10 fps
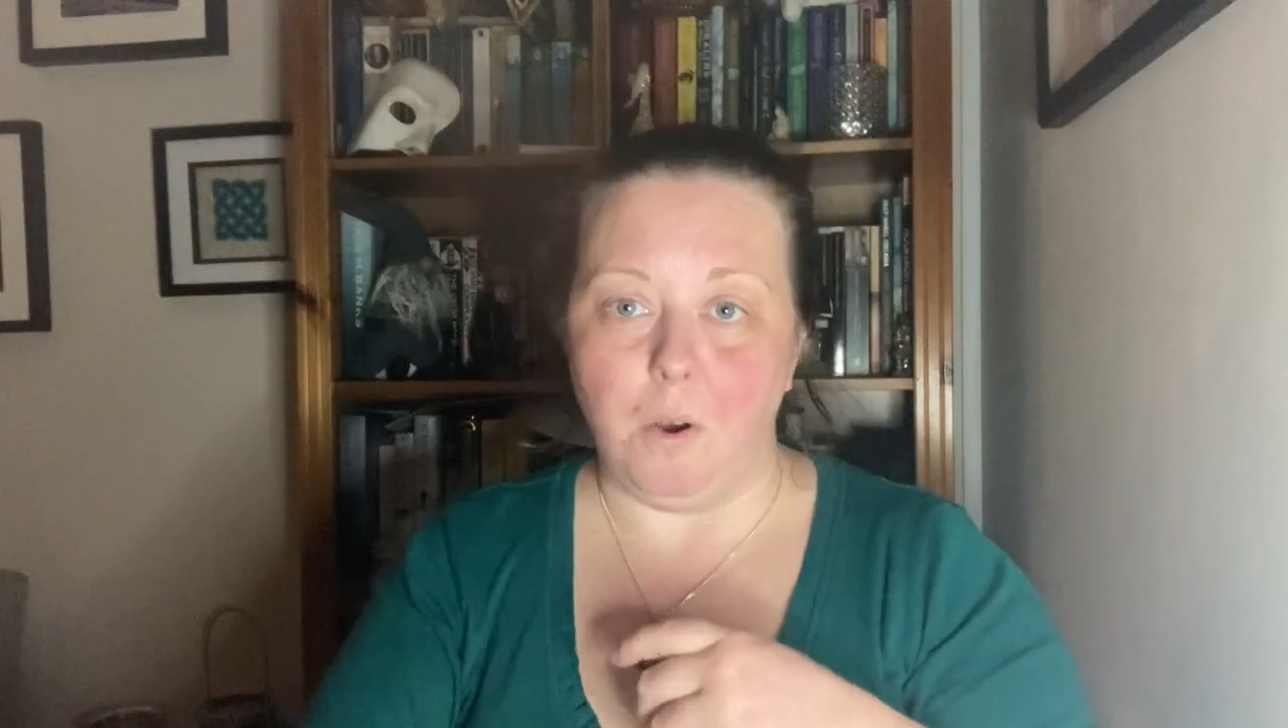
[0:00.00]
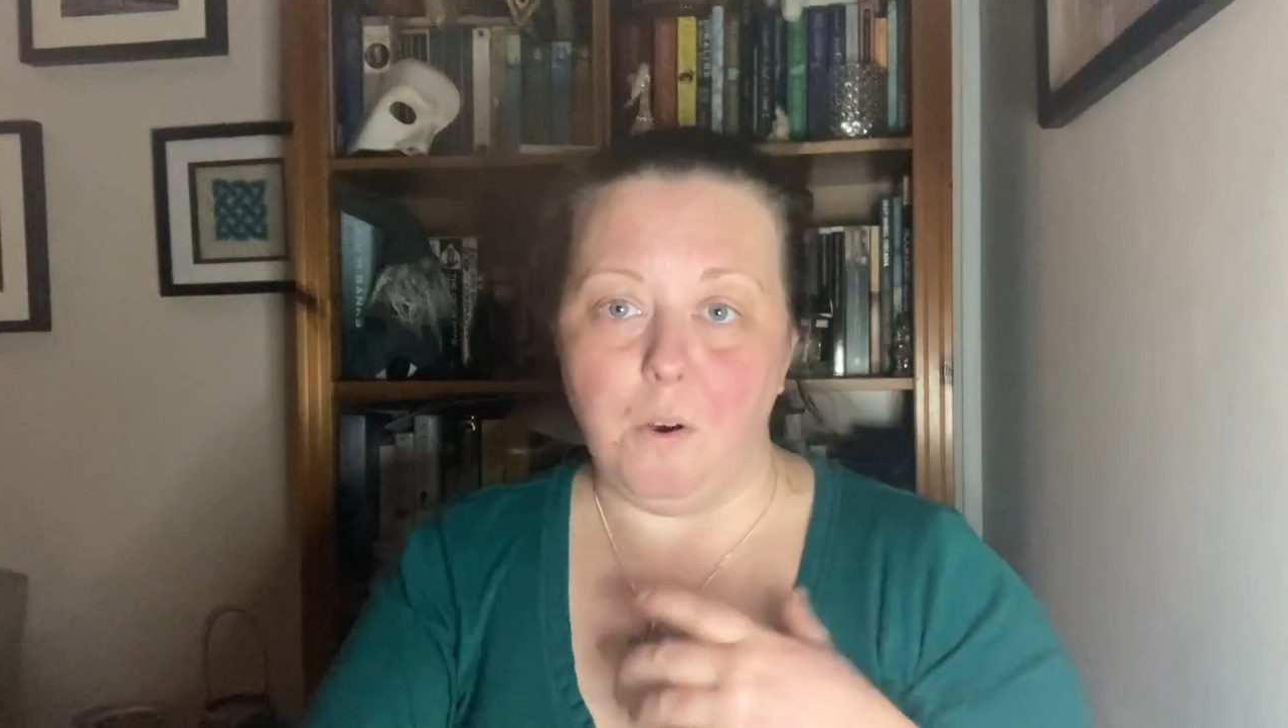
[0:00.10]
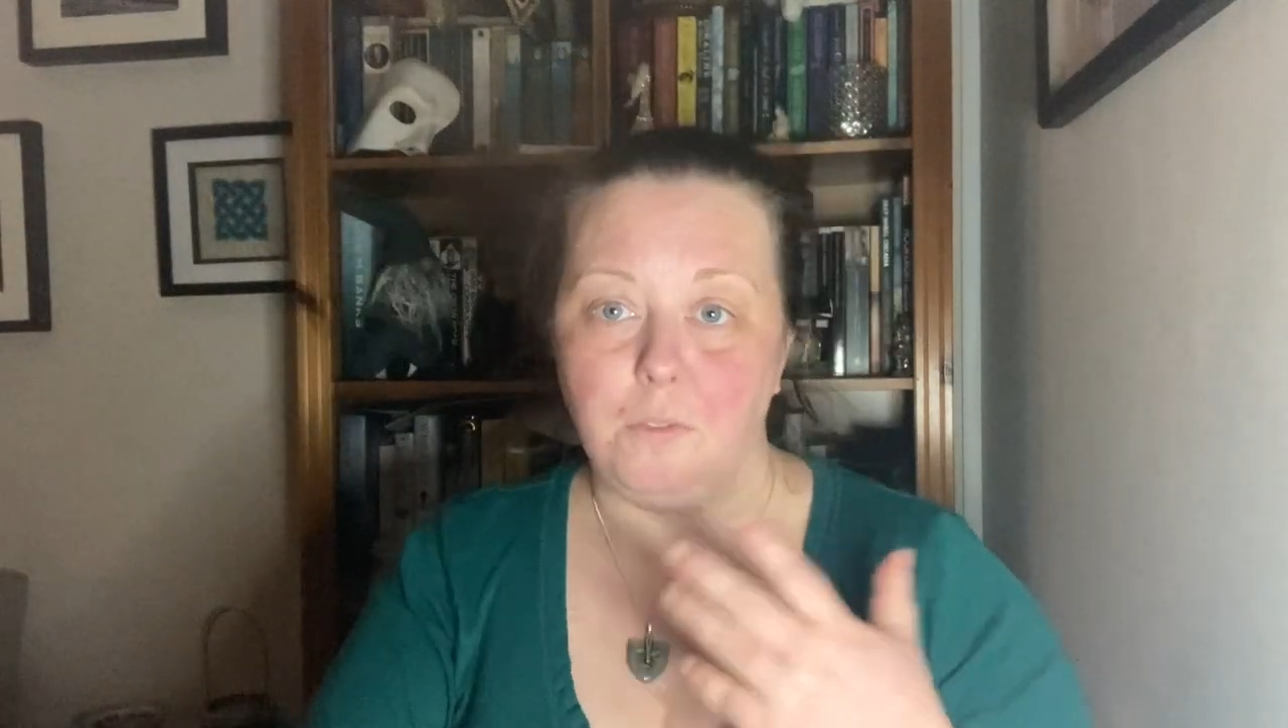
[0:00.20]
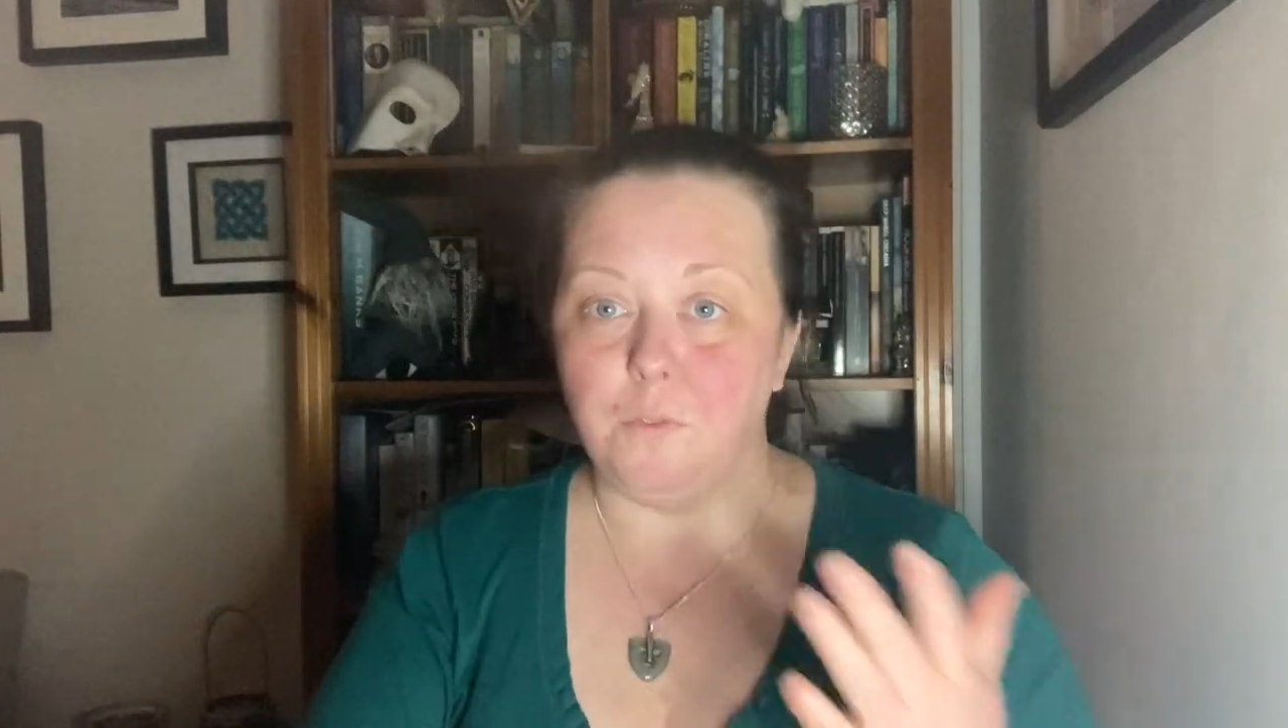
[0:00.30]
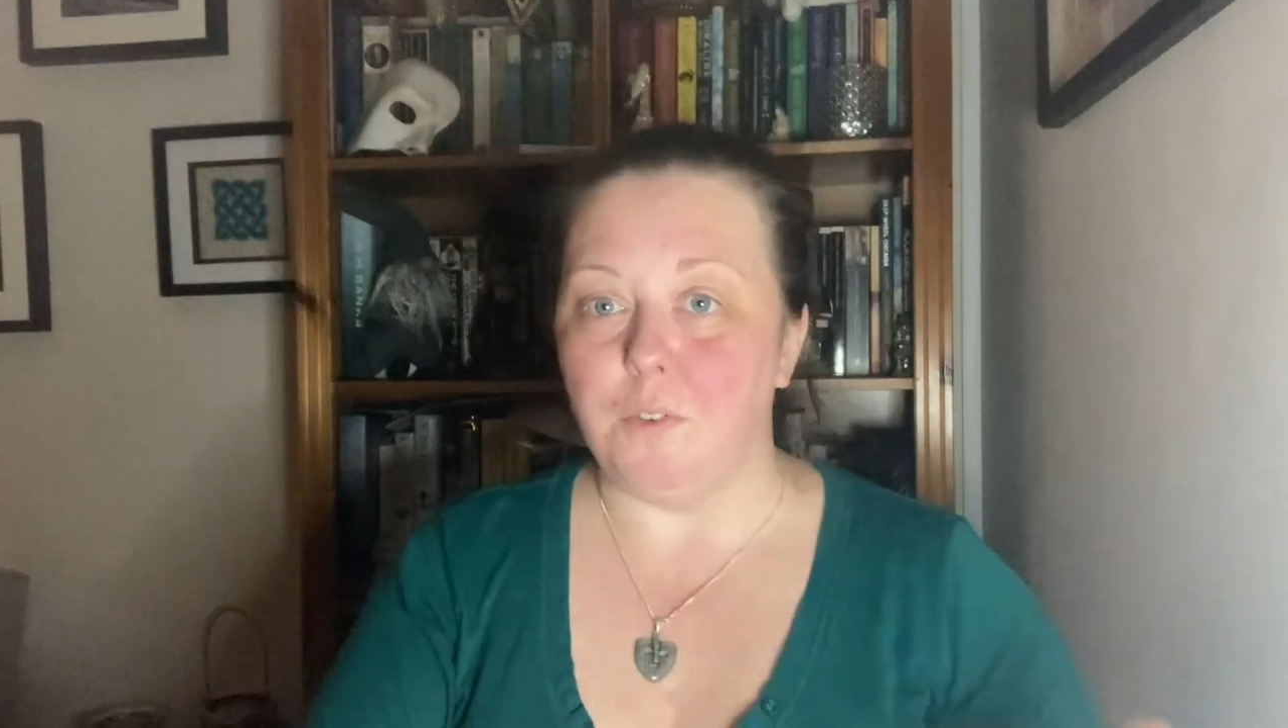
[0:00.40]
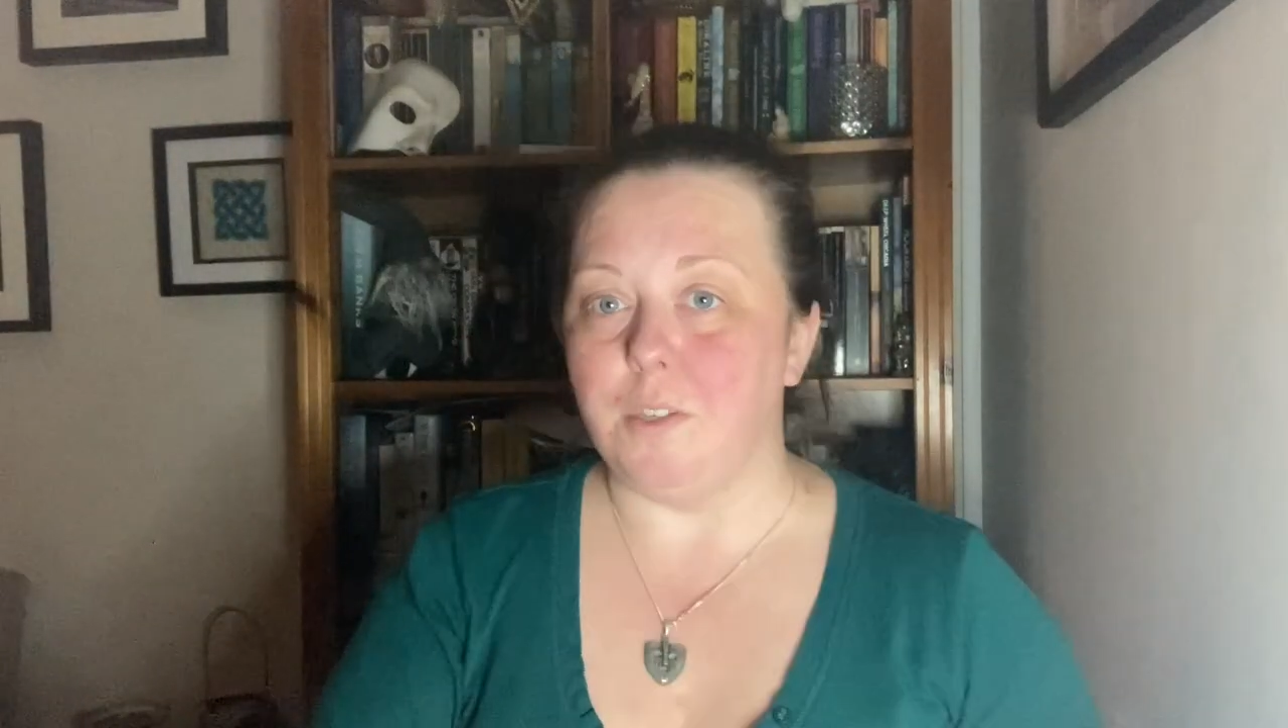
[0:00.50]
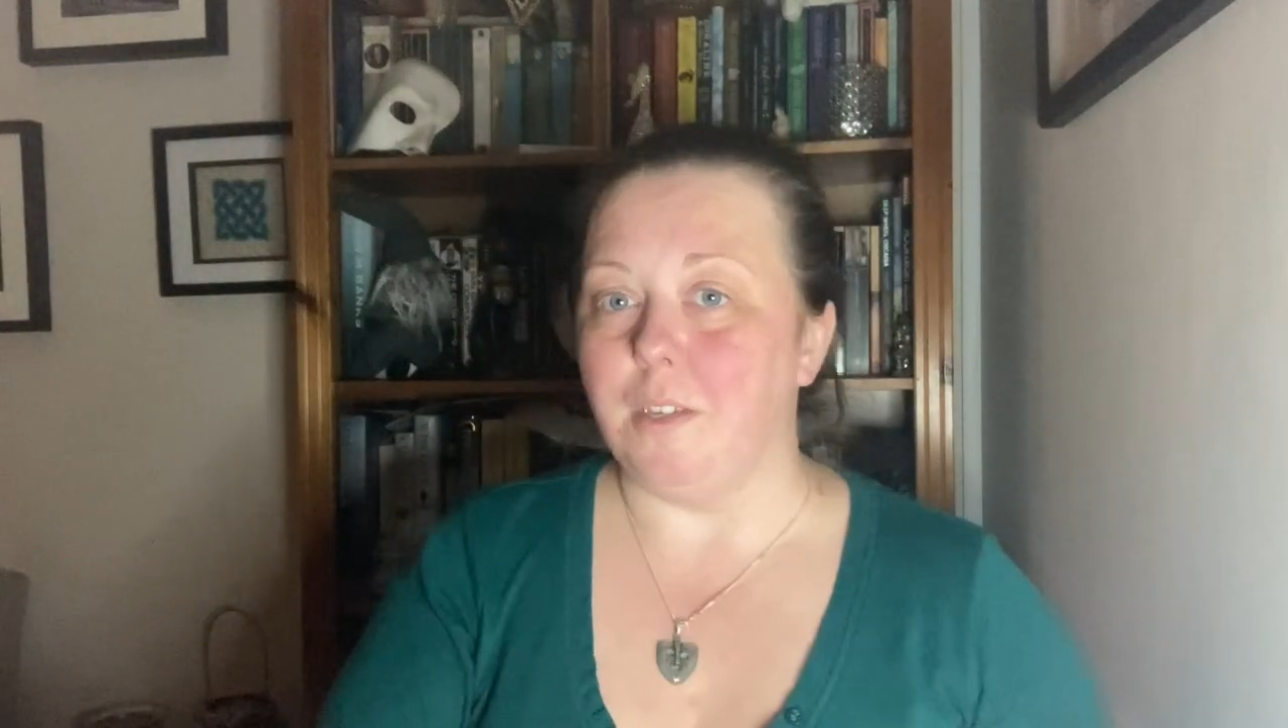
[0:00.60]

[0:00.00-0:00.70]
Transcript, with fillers: of Dumfries